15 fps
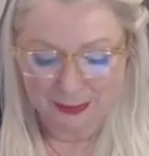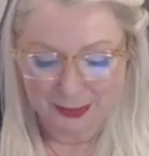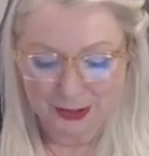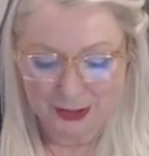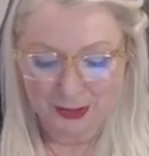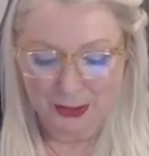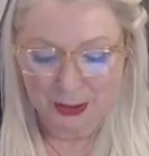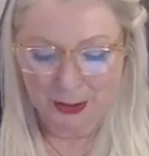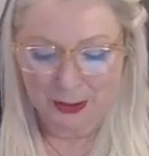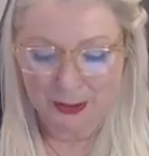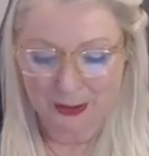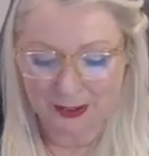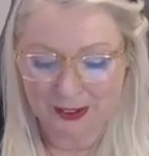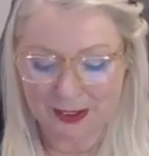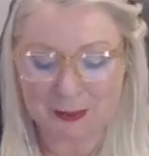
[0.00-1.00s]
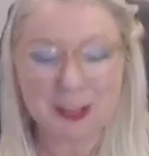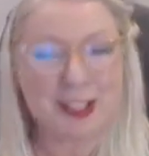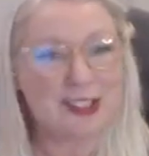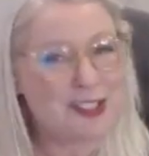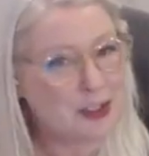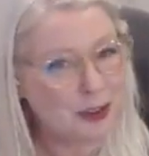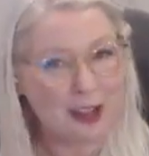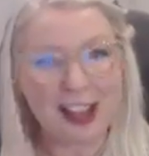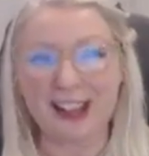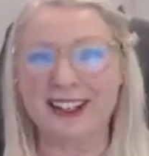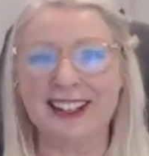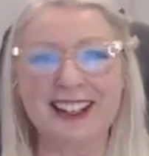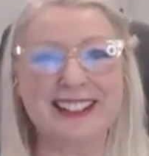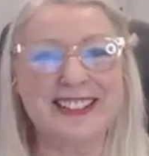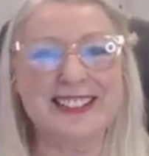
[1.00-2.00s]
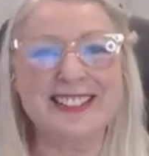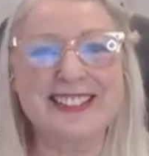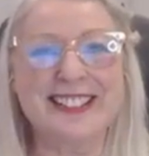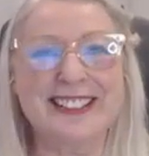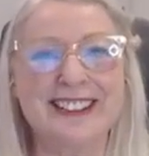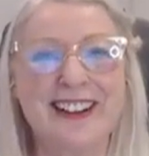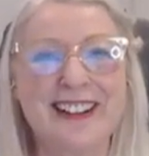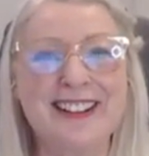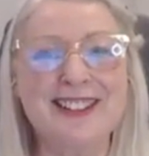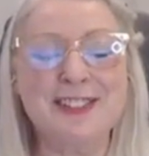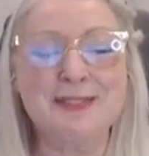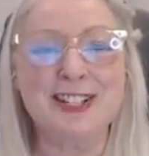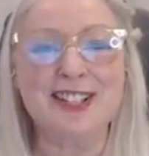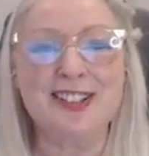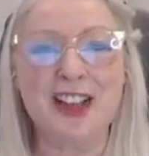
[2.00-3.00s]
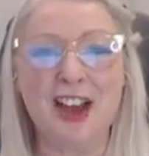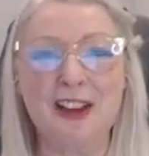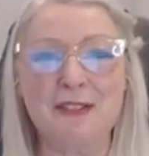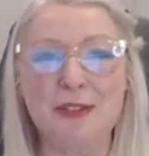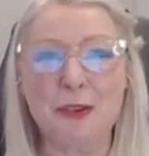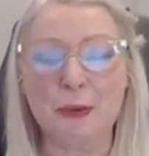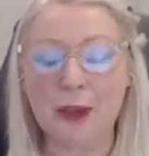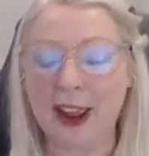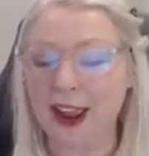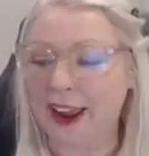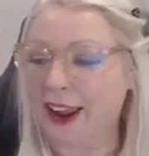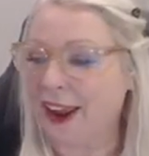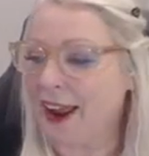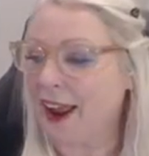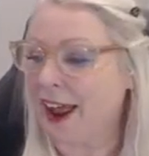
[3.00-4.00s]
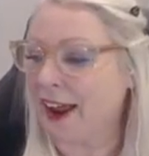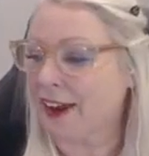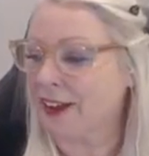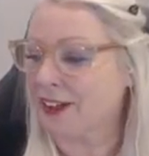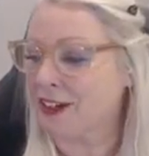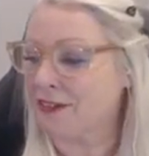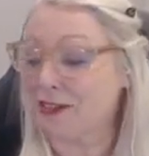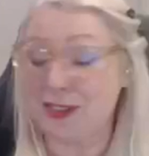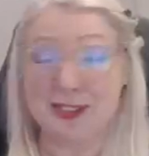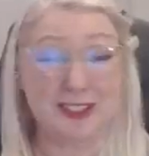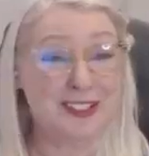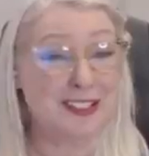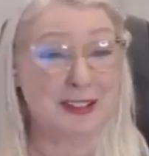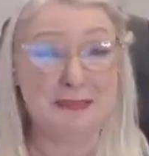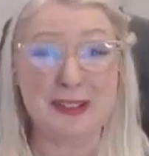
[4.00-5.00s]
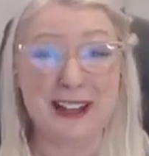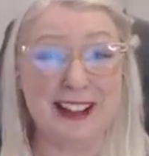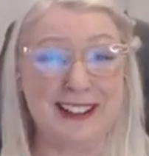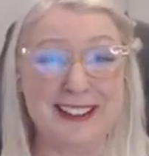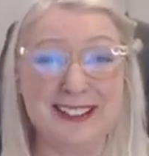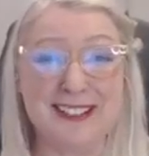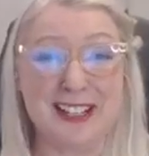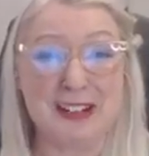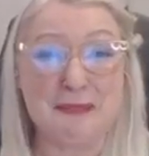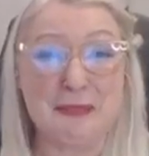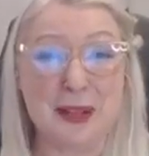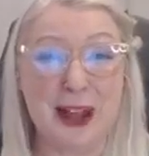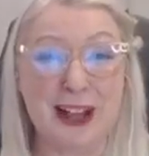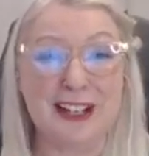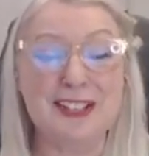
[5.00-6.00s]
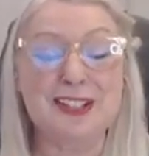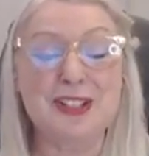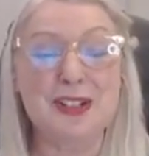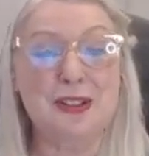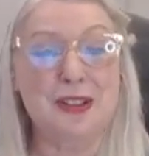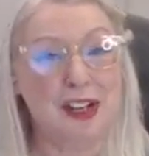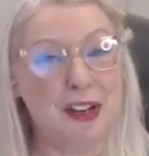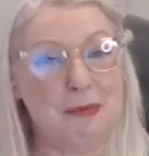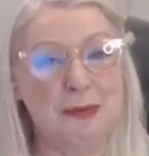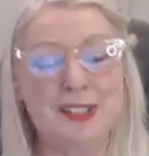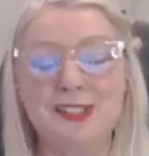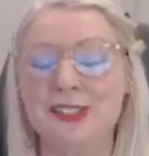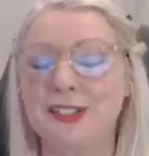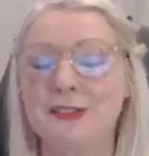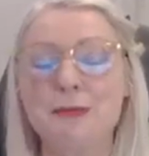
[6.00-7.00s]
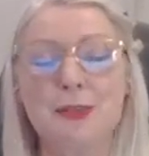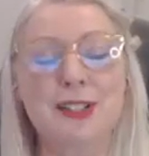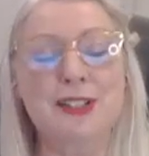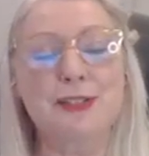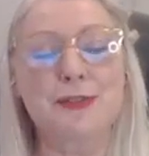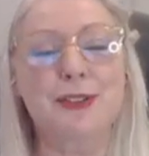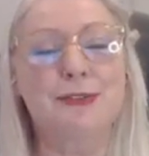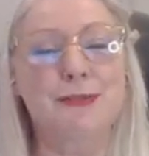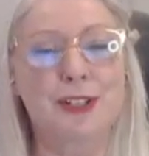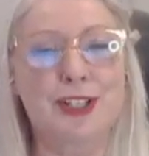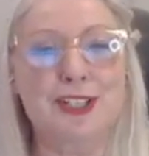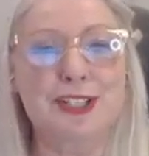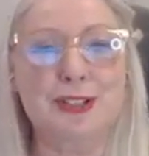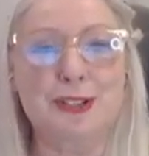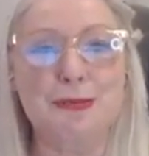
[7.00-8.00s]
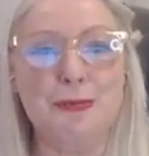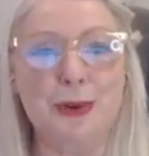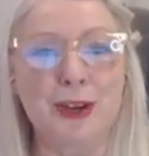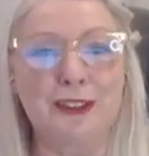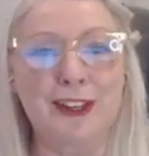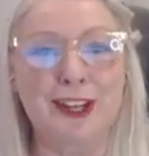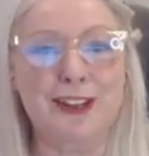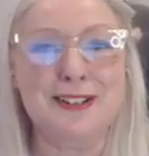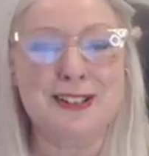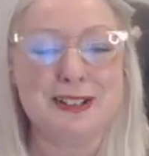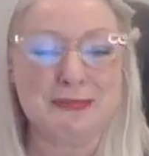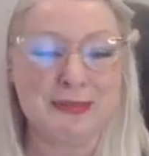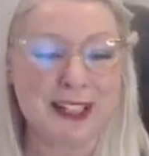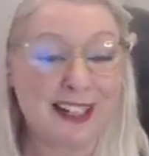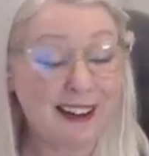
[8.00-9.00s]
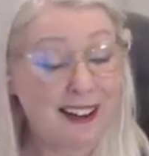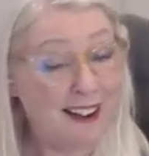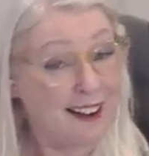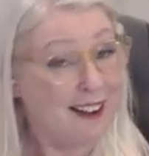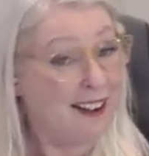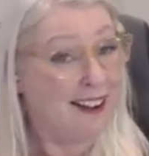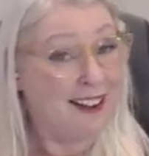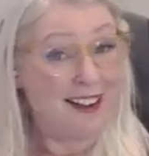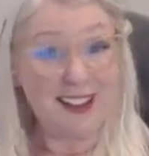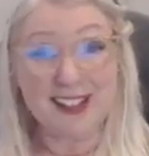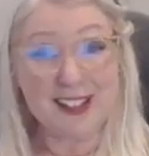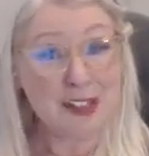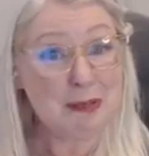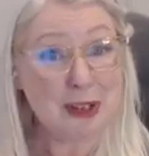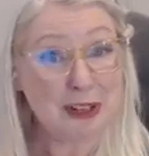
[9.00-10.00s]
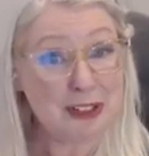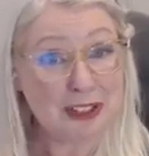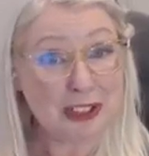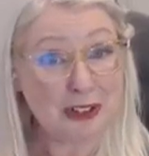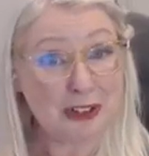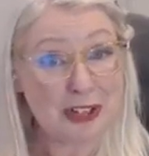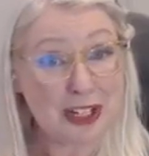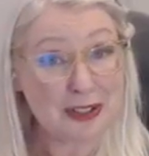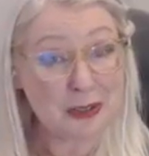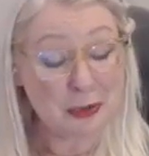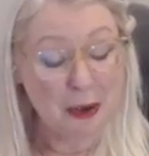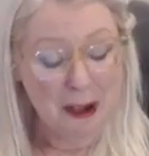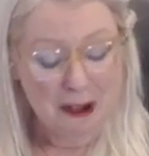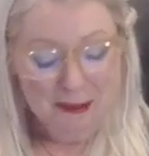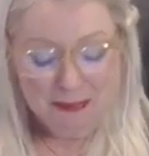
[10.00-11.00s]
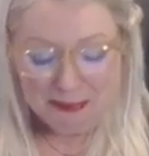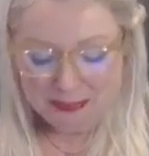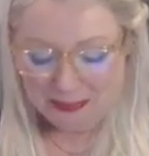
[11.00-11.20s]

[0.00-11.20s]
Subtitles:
So let me just go ahead and get those acknowledgements out of the way. And if there's something else that I'm blind to, that I'm missing, please feel free to point that out to me, because I'm here to learn as well.